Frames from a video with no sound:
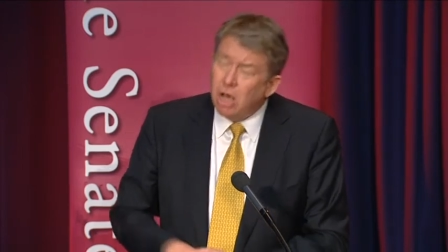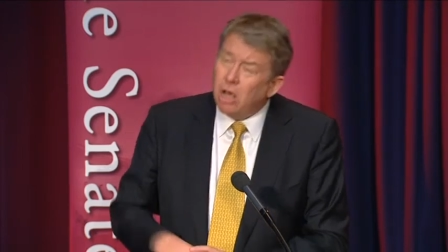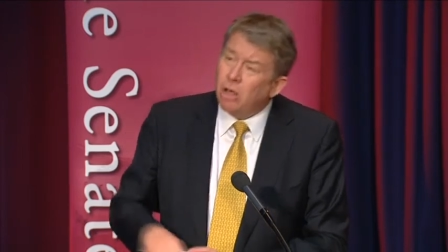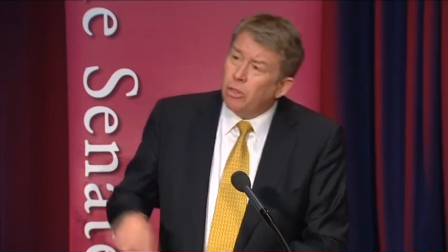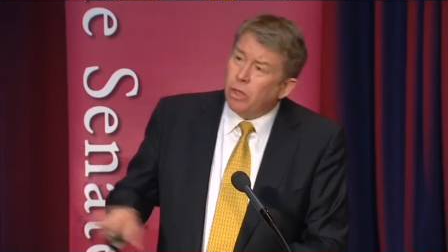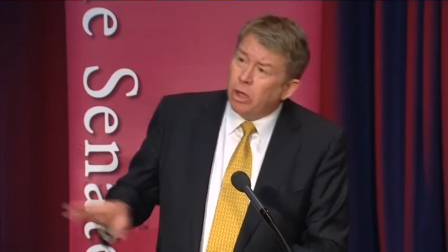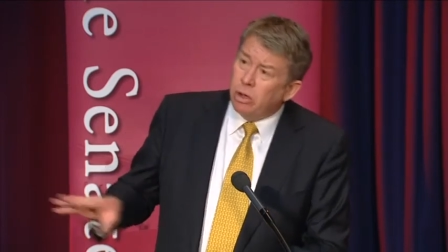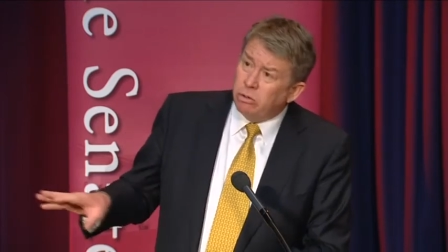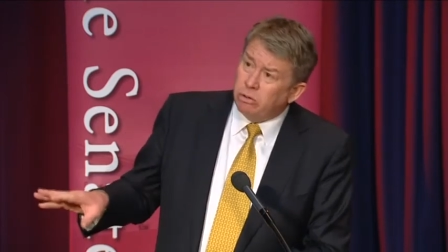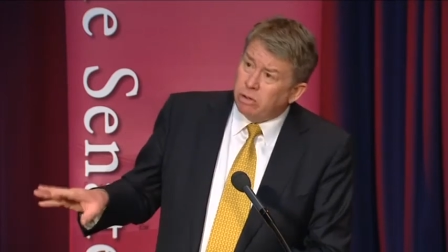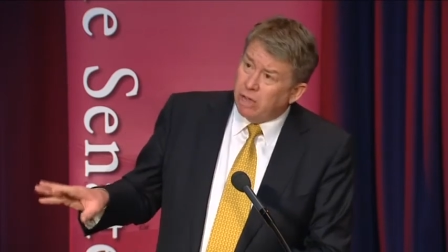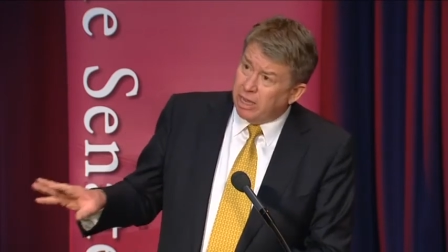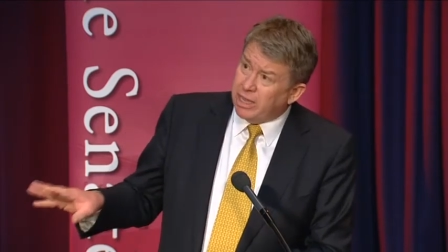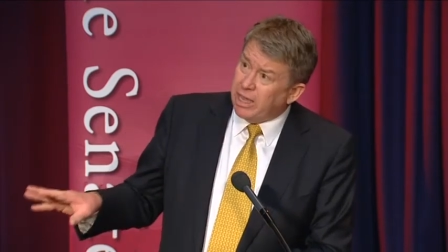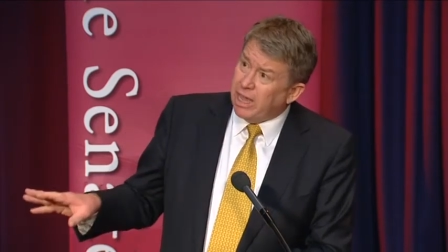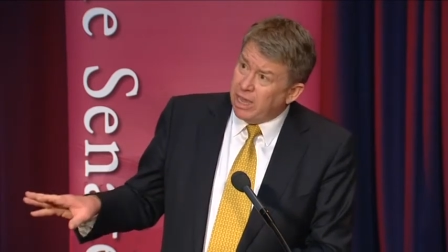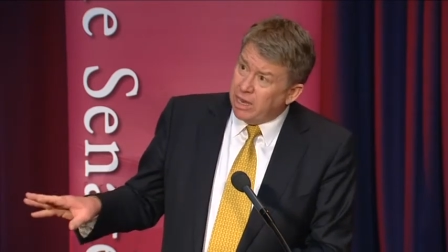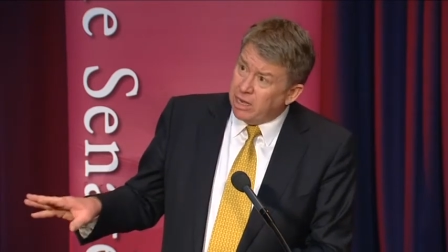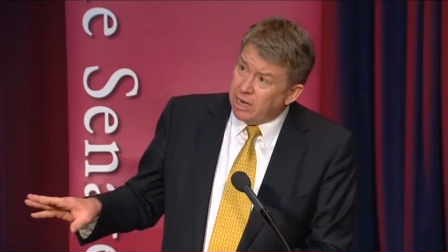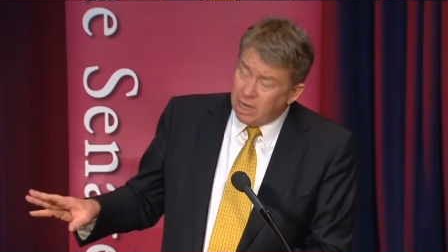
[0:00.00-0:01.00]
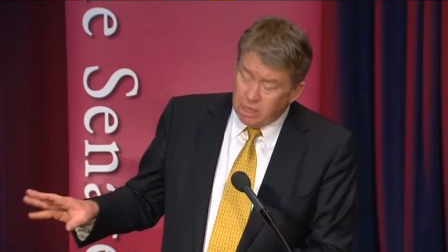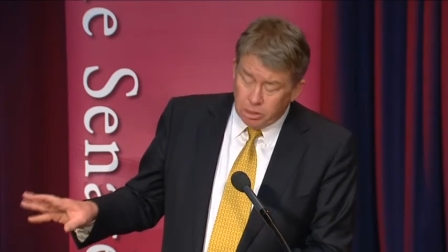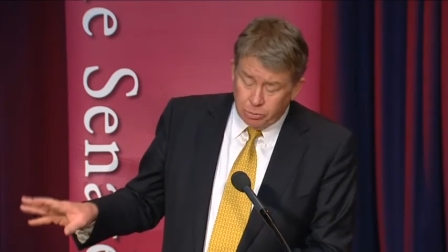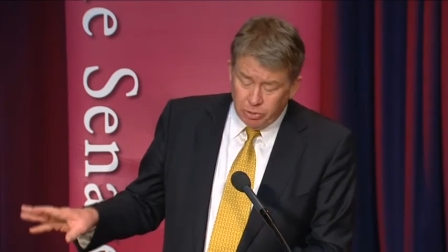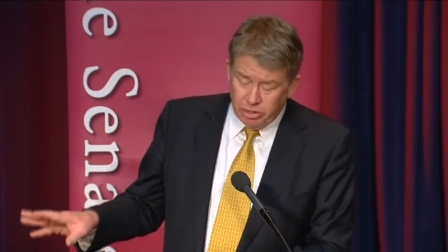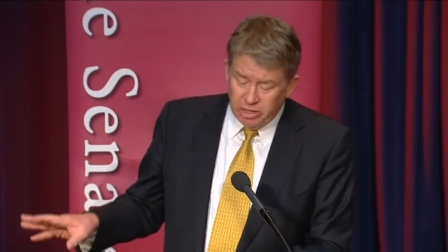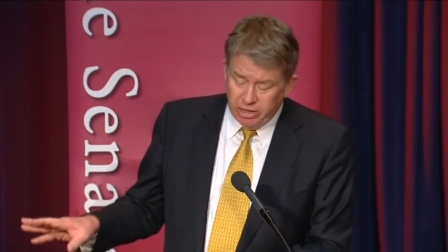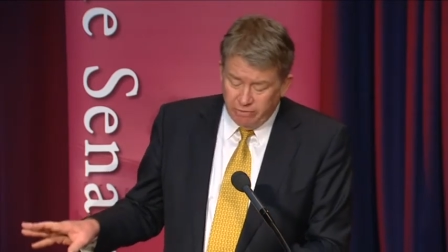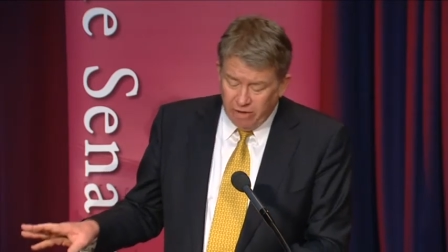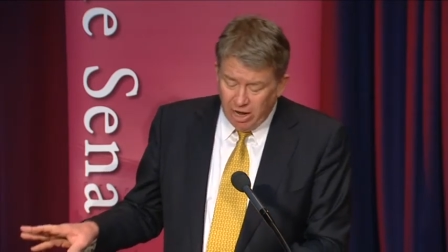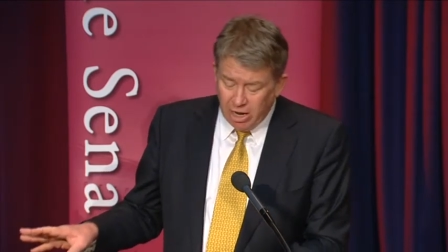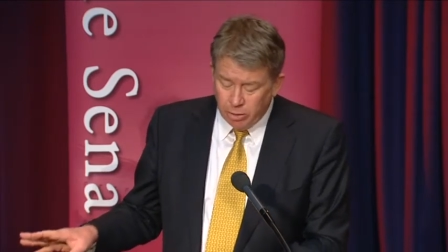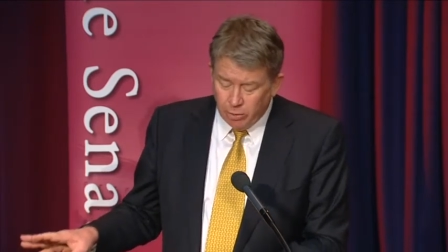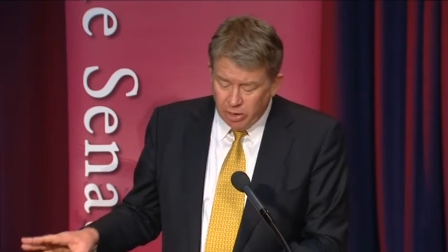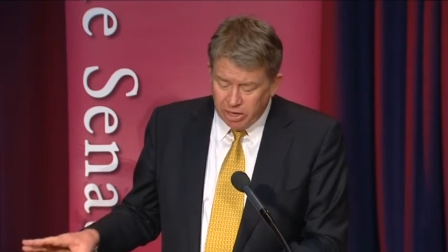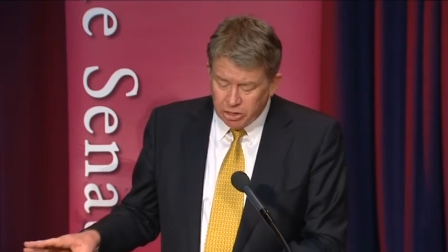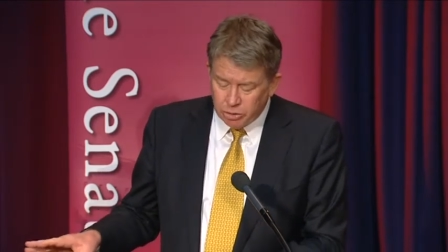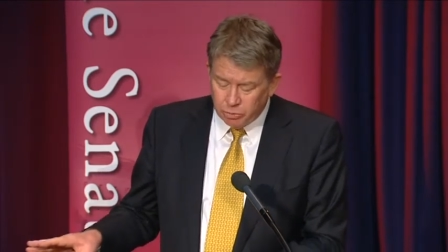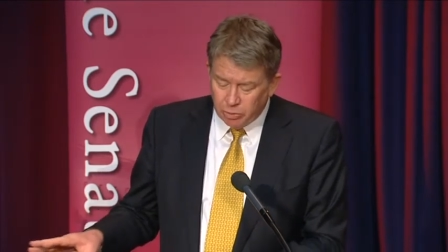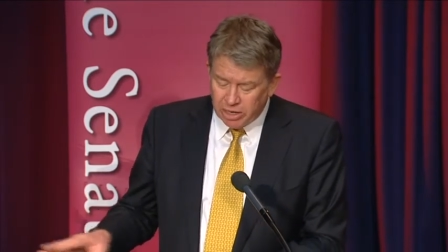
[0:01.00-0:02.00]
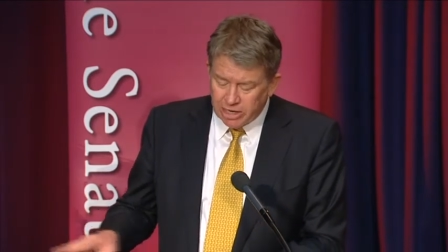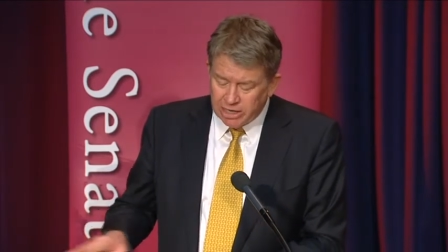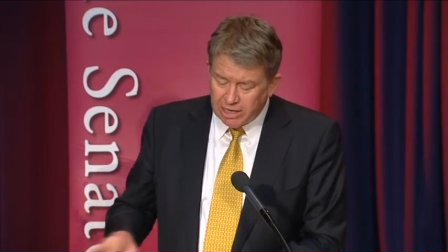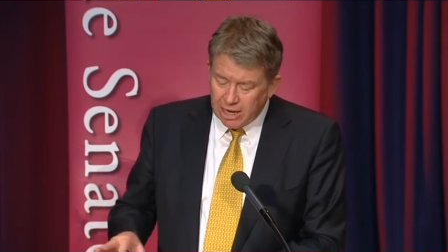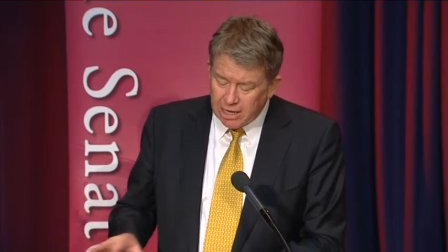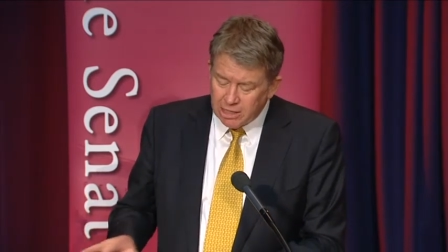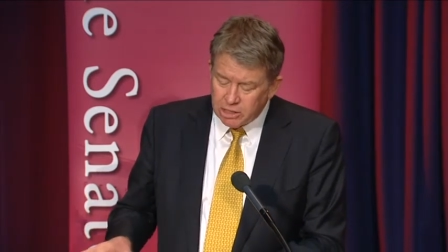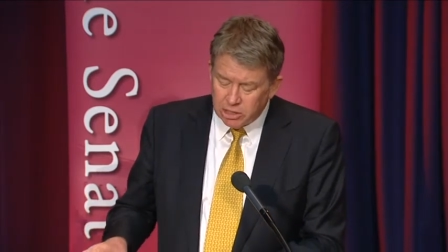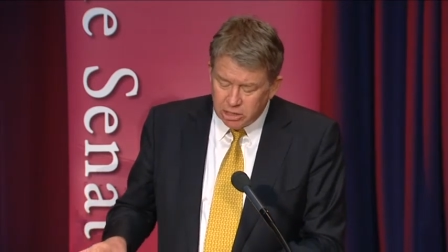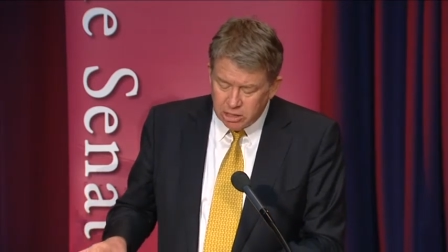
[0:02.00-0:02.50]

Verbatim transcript: Though, again, as with the evaluation one, it has the